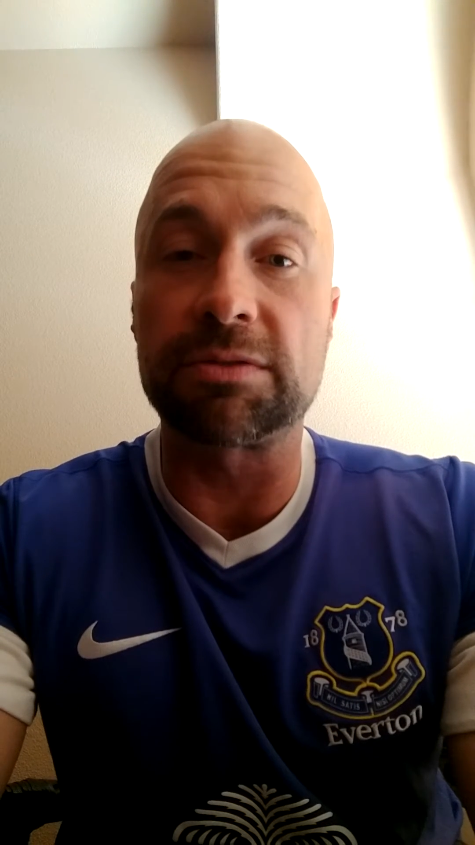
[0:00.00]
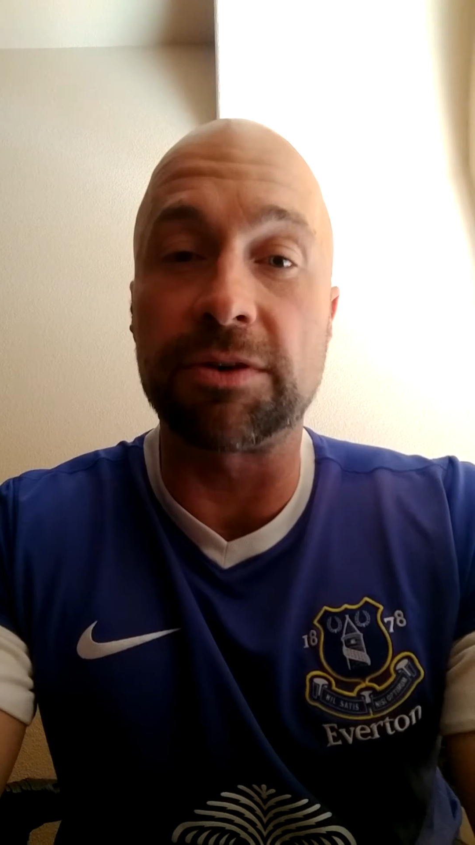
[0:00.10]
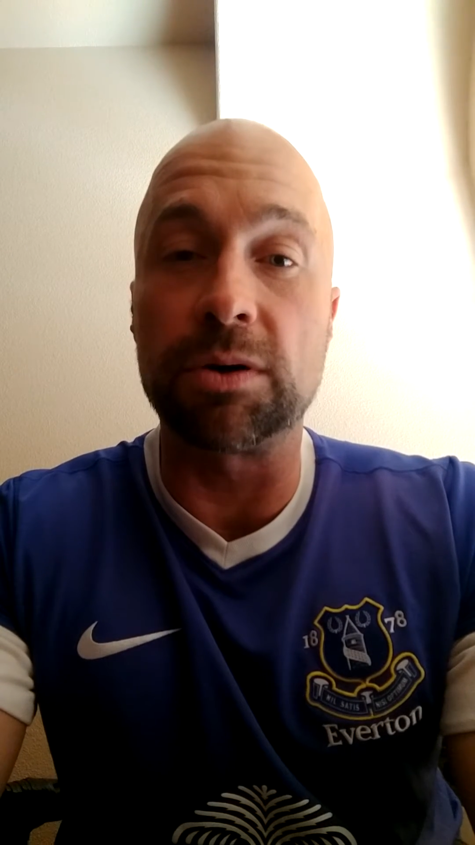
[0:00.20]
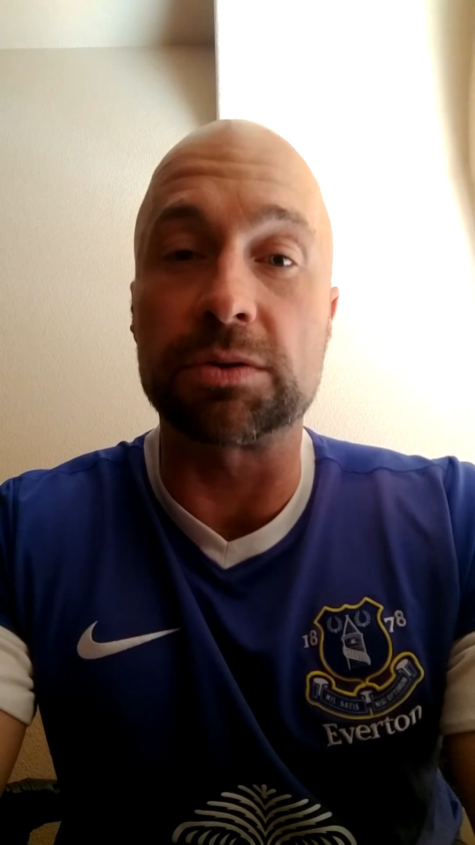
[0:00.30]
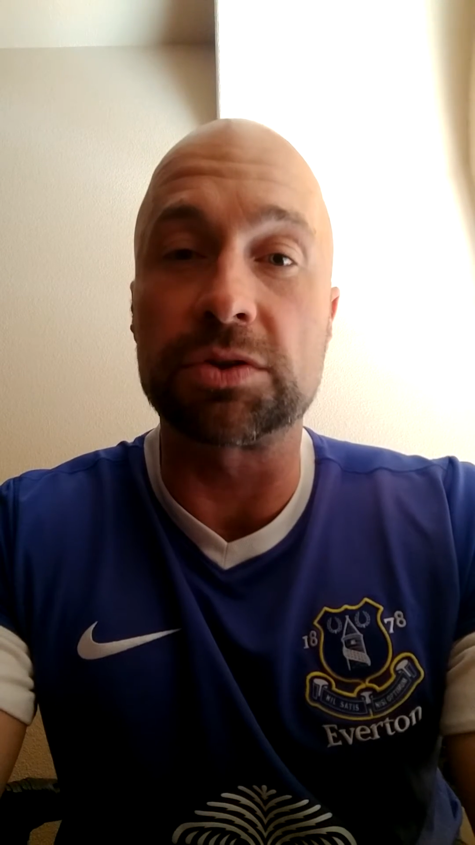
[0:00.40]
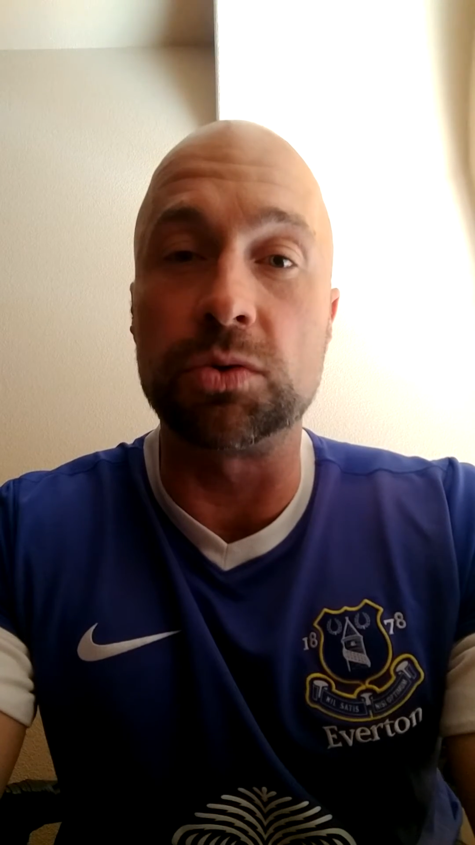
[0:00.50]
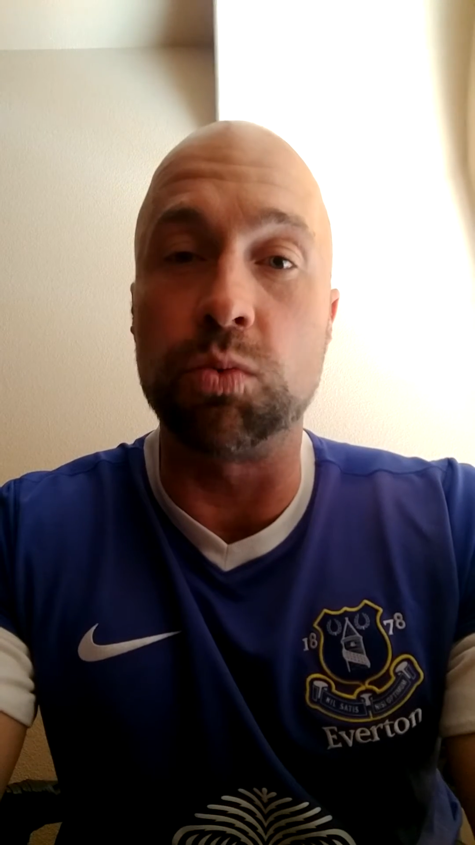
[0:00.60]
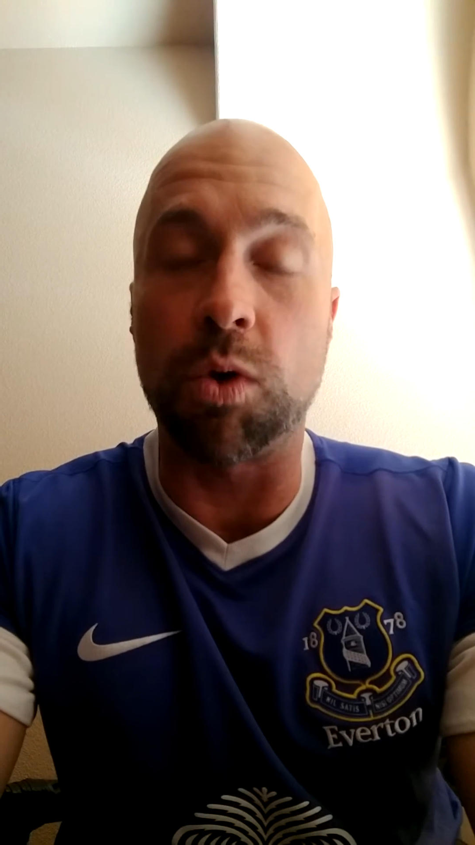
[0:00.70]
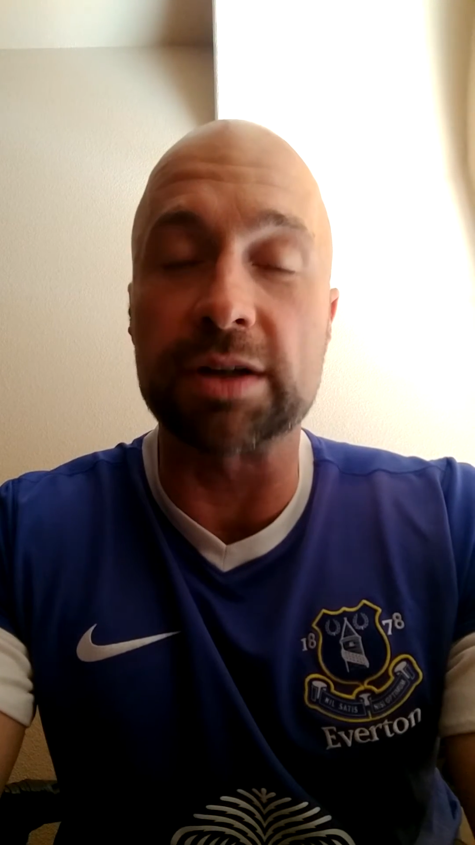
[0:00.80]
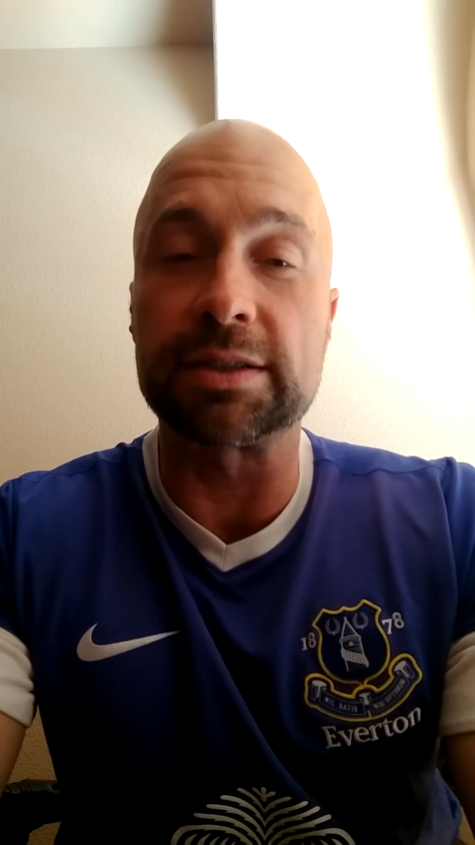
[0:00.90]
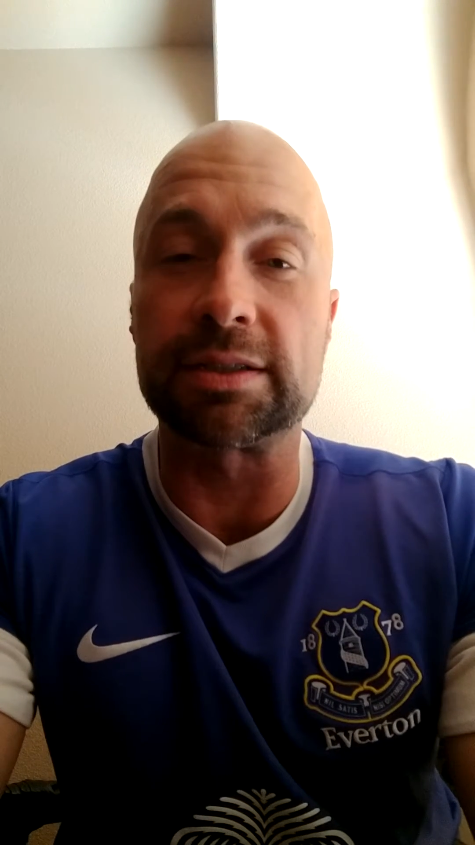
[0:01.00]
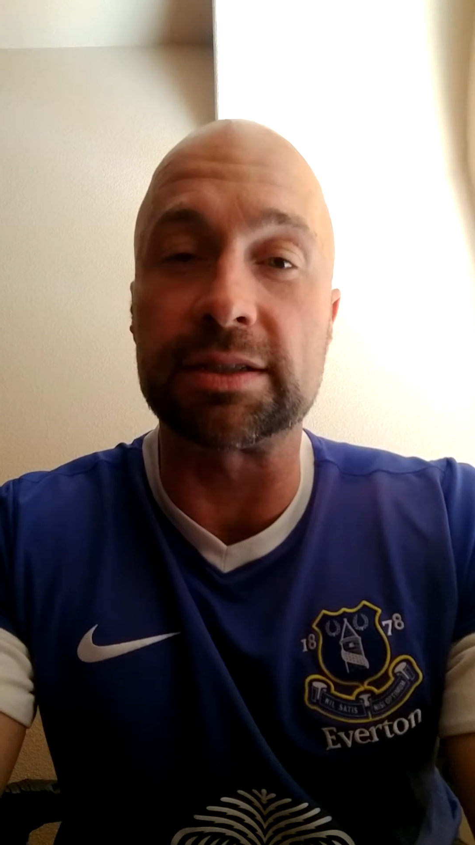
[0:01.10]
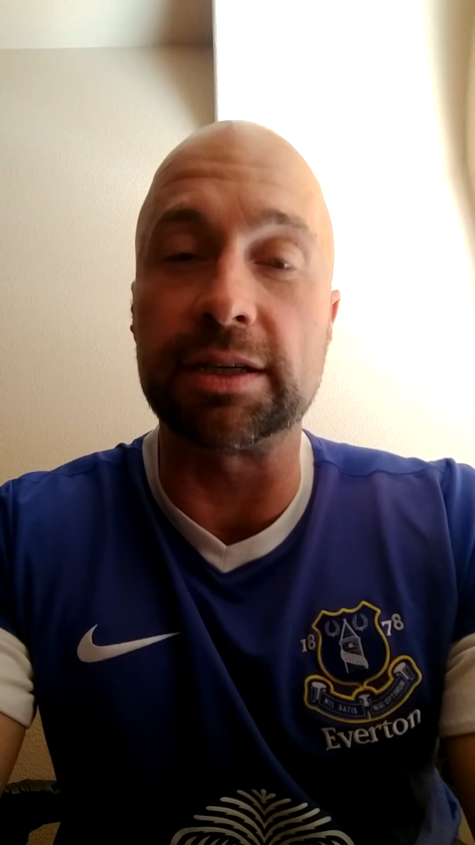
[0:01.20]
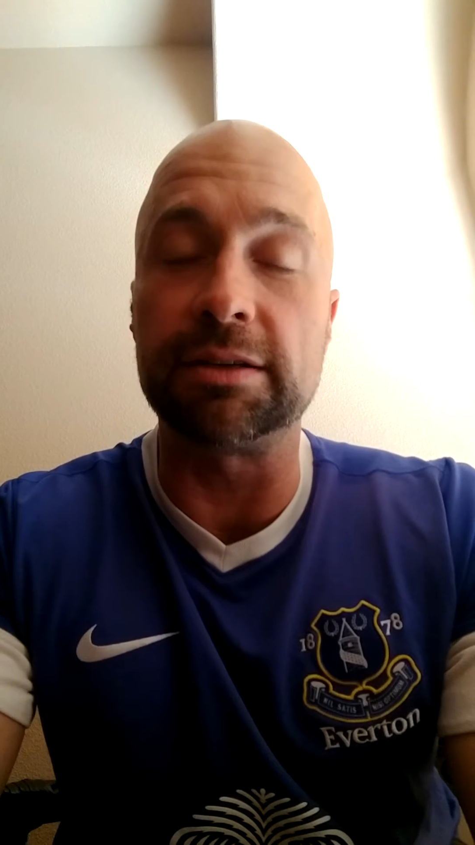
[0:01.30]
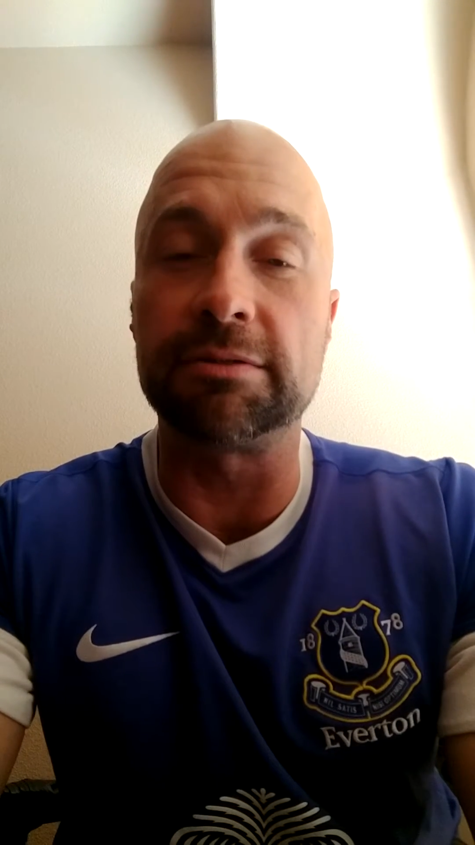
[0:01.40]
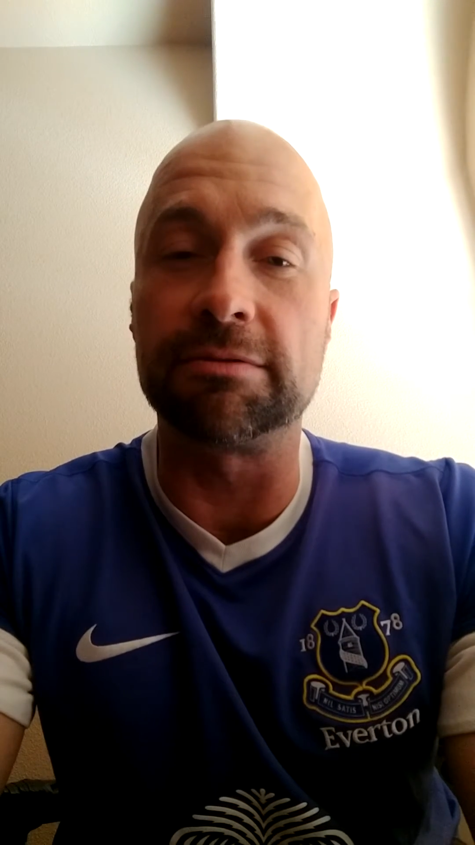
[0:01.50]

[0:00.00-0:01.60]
folks who want to see